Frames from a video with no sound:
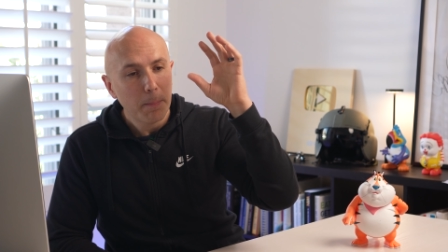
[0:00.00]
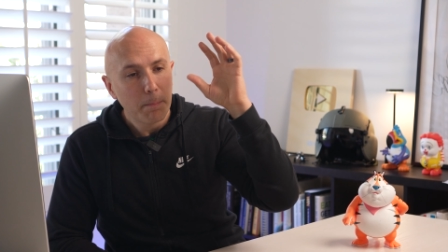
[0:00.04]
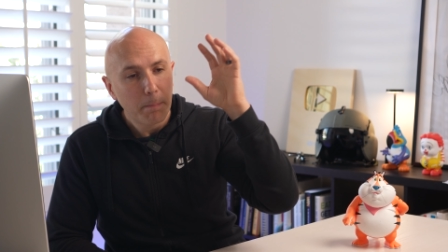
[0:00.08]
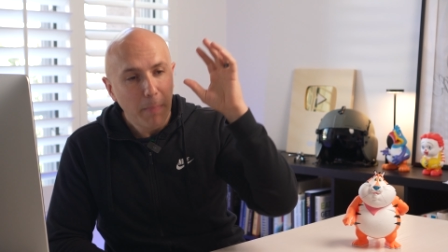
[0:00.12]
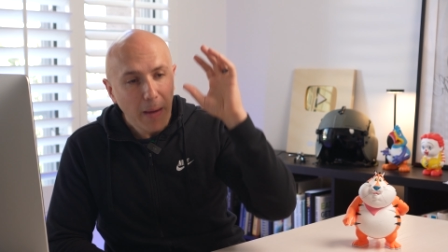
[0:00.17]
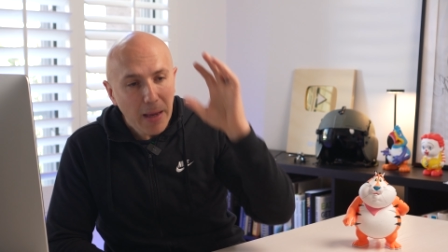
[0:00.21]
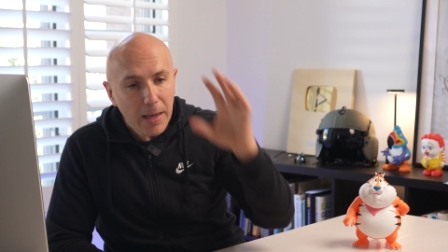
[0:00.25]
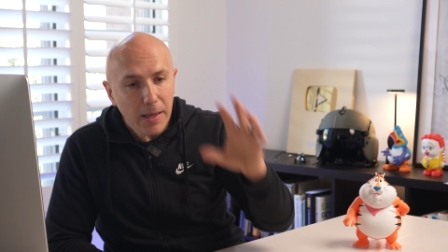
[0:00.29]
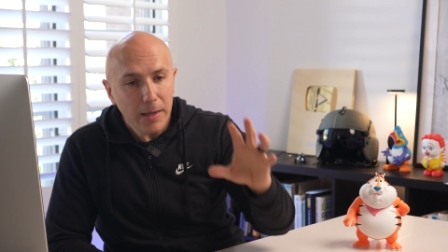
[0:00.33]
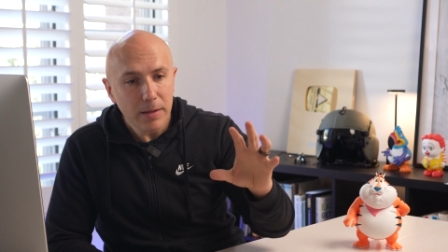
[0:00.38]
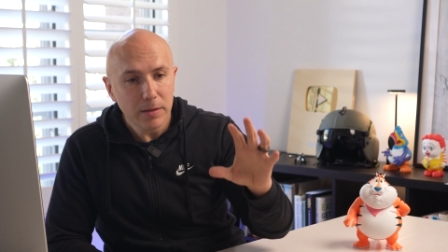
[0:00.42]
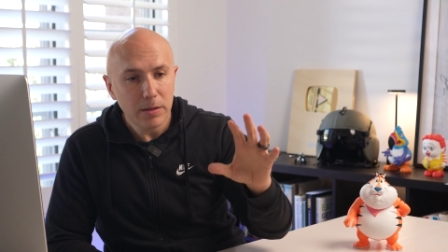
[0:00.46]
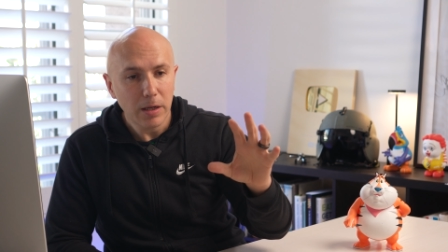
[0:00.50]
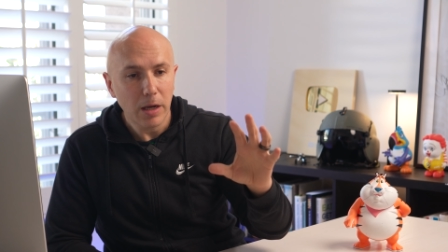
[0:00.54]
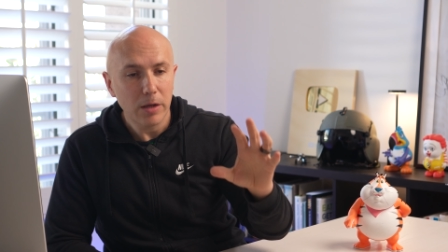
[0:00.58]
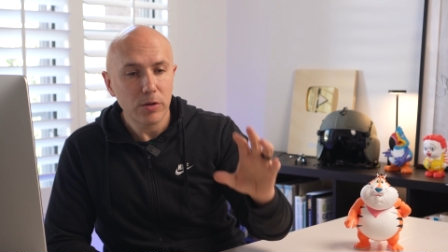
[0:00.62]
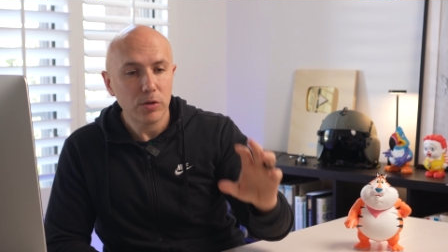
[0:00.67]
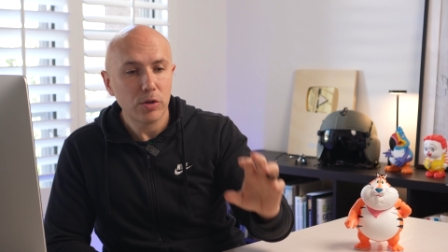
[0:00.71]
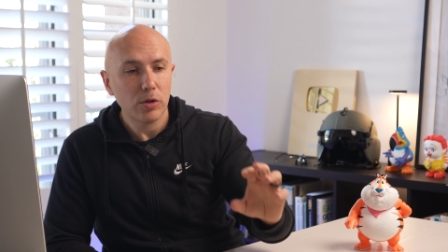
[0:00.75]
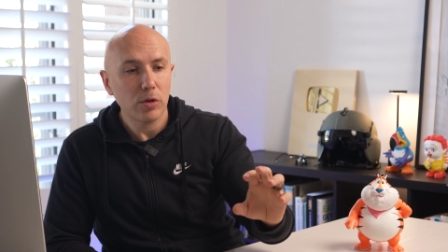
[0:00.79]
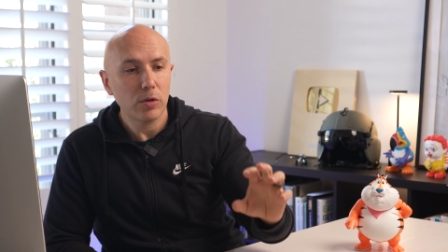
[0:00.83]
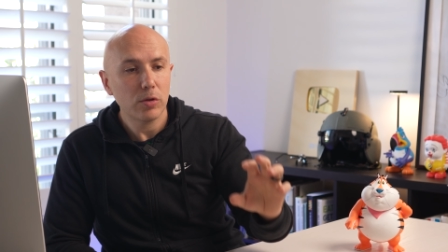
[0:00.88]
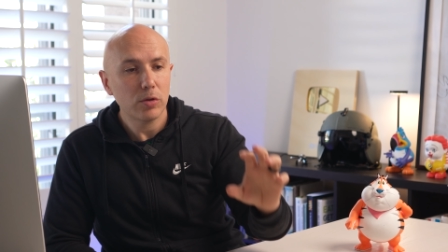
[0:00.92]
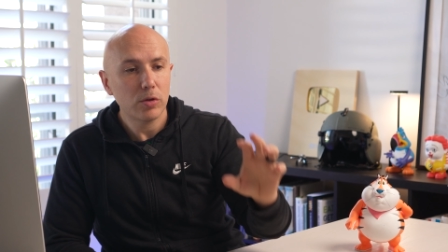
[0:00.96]
paying
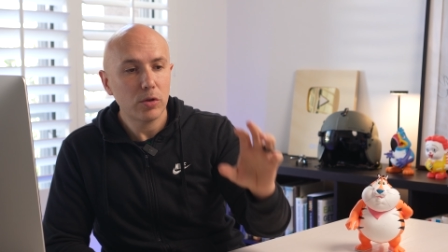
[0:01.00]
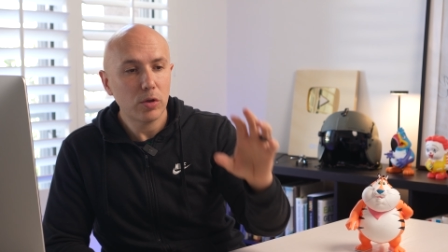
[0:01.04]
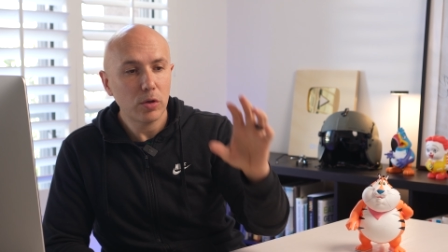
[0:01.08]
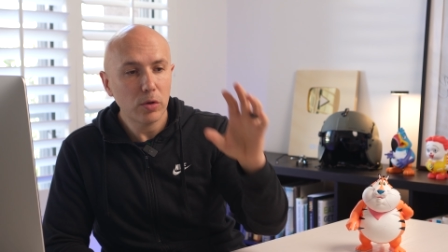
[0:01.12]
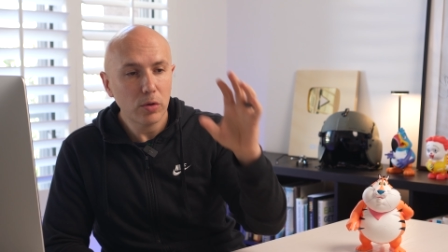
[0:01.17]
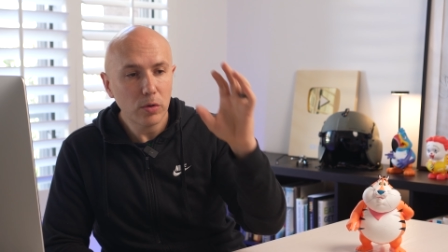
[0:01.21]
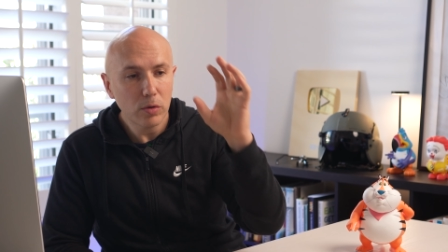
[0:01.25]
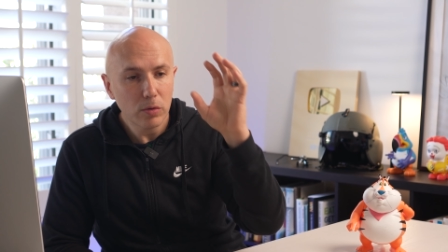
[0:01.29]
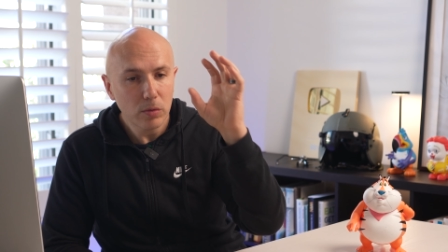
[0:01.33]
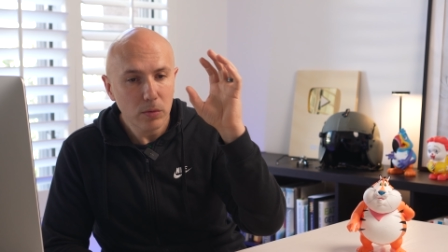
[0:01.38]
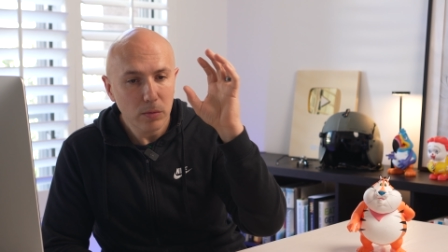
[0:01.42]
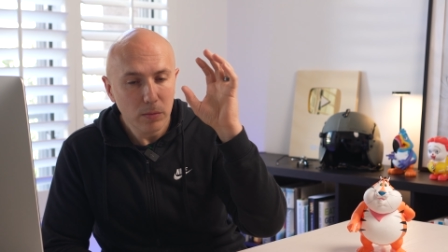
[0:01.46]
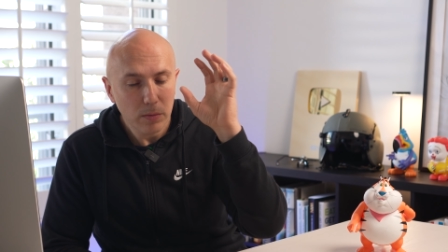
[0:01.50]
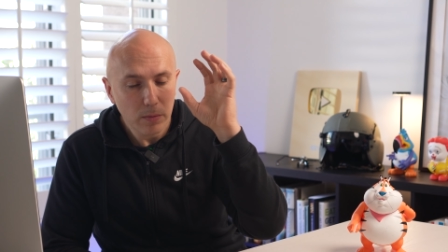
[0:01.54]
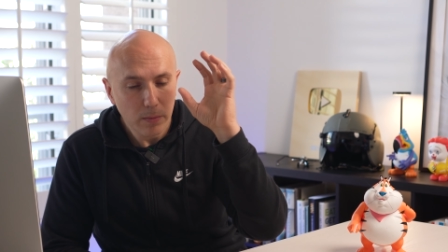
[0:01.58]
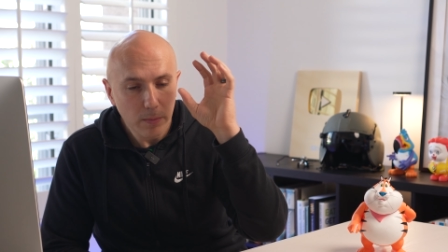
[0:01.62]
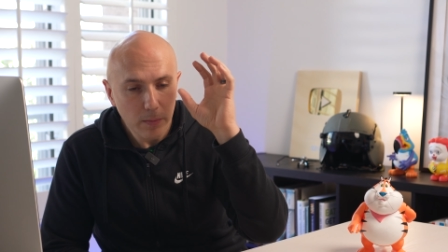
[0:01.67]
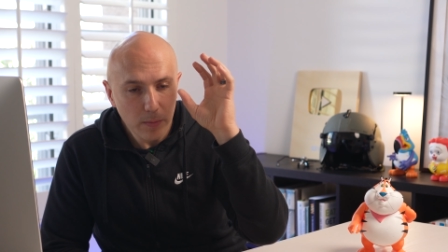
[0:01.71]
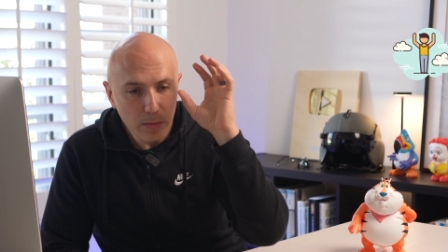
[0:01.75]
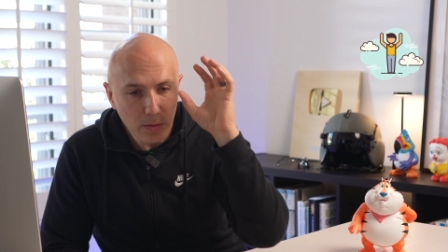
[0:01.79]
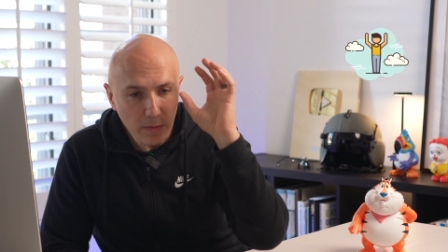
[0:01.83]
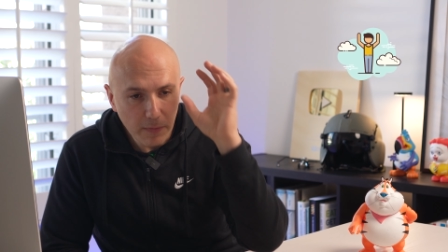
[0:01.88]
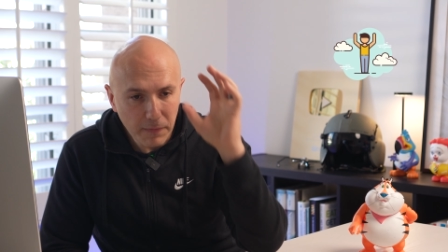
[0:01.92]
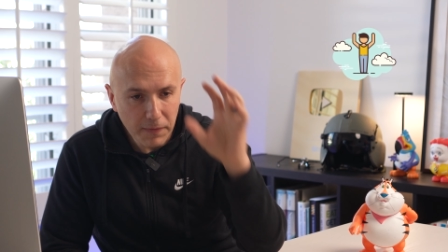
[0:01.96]
attention to
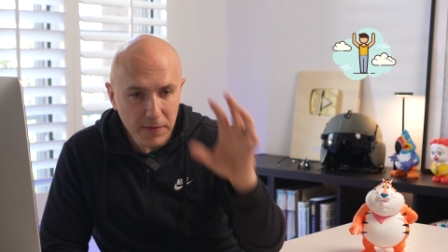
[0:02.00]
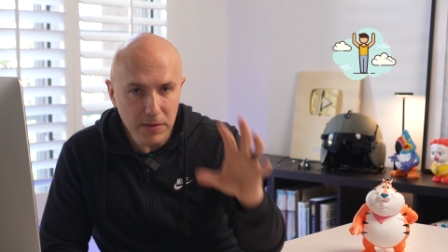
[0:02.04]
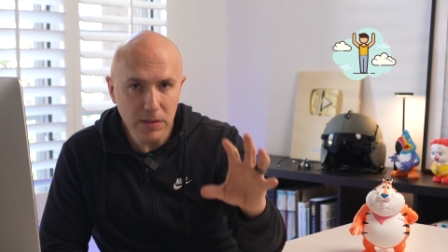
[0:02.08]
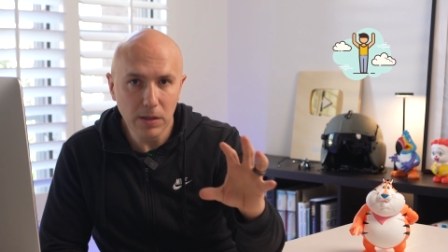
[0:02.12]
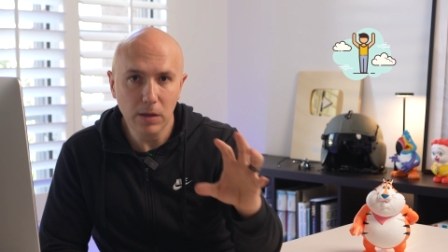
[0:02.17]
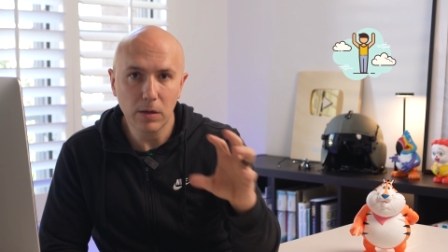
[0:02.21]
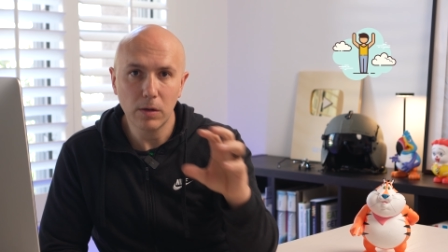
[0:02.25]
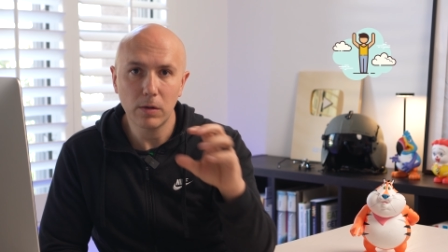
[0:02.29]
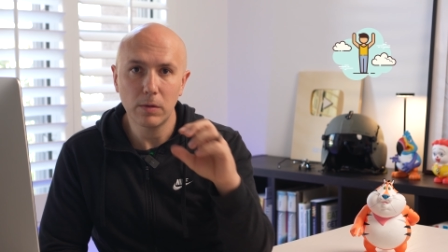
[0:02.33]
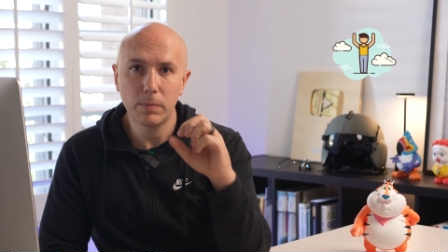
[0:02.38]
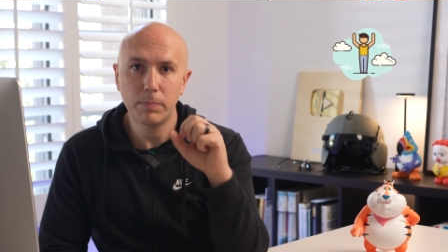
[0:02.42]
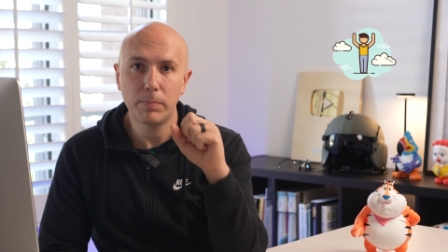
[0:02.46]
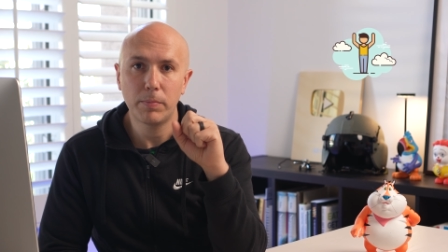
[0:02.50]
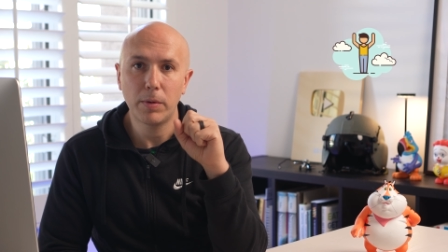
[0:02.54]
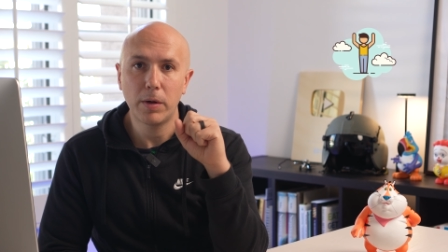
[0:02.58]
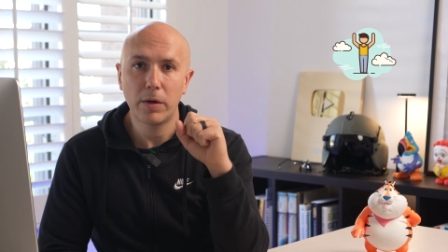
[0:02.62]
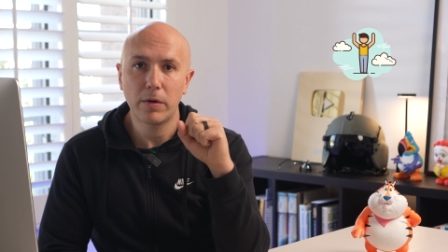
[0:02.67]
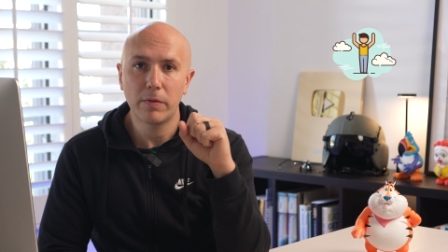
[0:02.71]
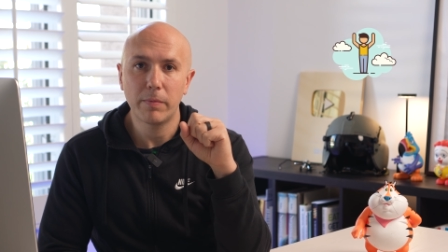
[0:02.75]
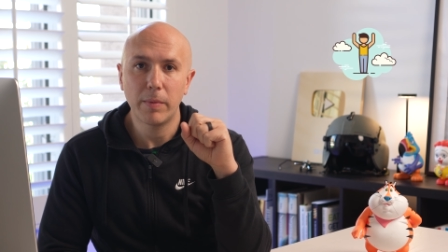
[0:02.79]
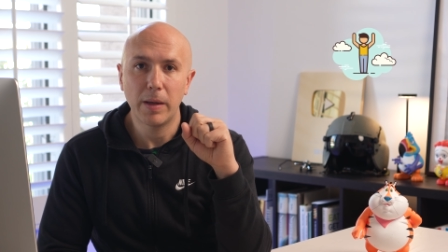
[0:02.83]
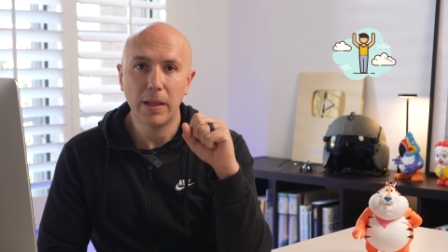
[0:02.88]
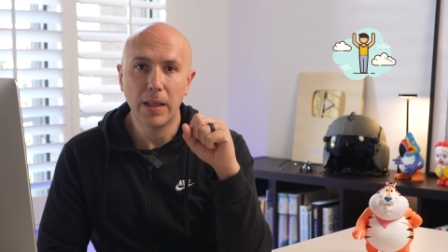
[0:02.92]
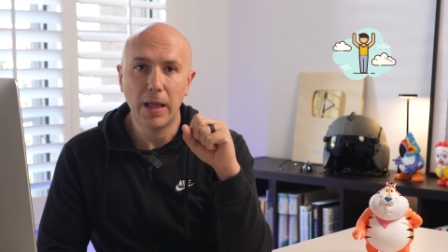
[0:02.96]
the physical
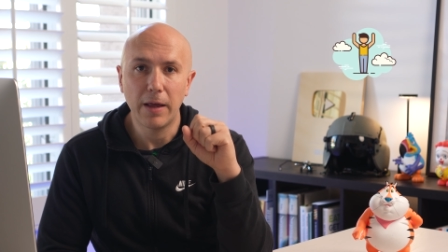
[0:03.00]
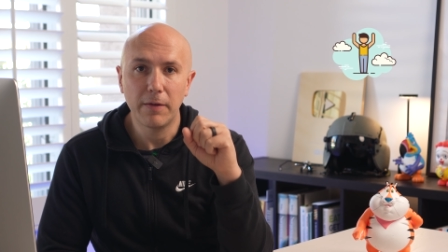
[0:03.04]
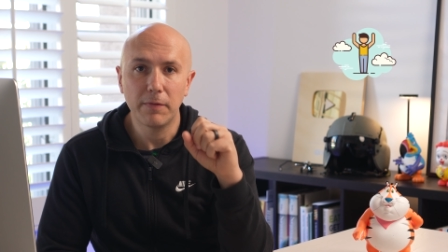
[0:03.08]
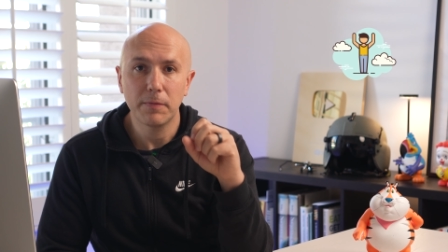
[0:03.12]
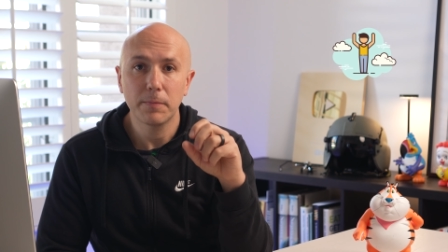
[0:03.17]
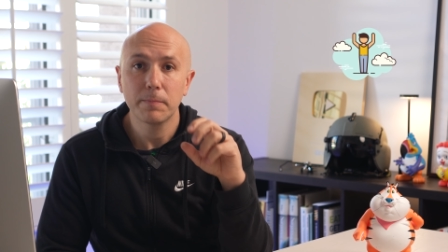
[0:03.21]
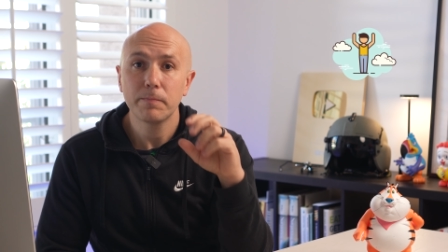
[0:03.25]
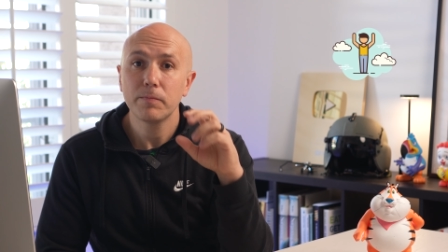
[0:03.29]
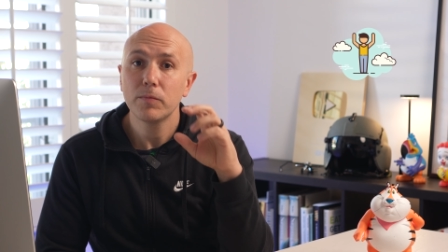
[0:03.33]
part of my life,